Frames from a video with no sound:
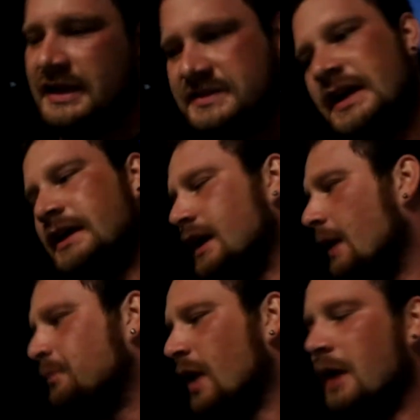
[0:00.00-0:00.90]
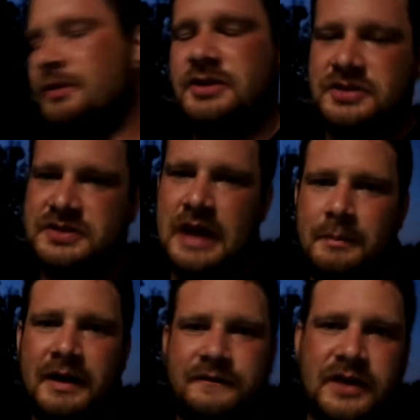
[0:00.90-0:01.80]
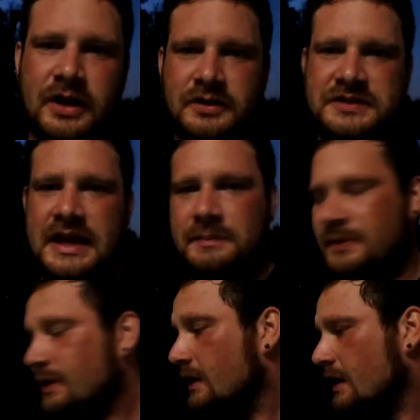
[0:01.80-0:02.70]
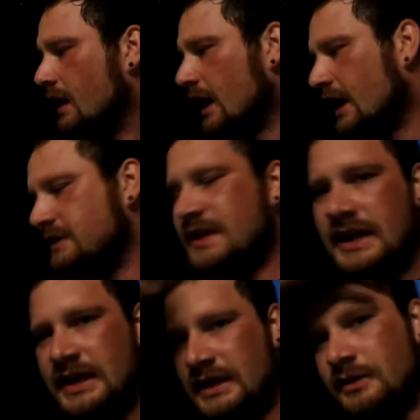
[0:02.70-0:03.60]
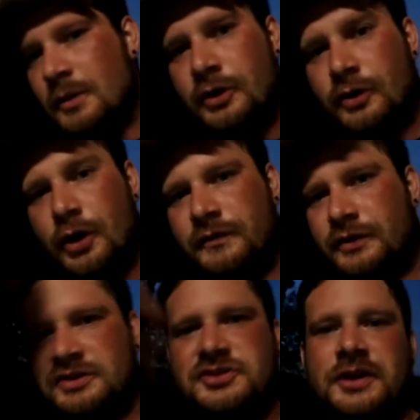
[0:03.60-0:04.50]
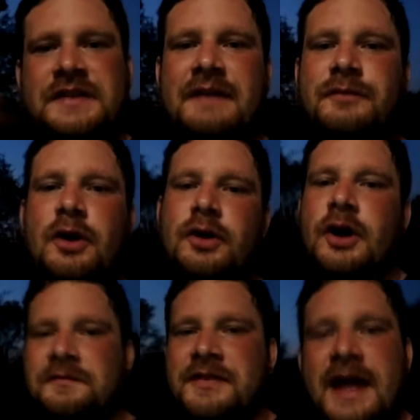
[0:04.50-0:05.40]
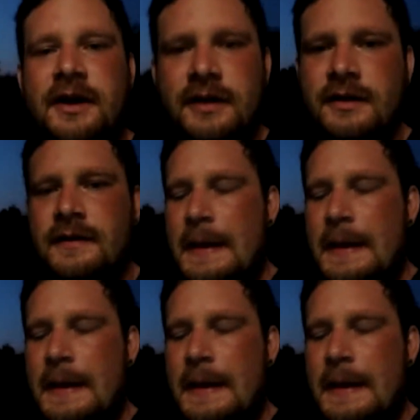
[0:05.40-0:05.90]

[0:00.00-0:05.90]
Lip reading: I said, I might videotape taking the motor over and start that vlog off there.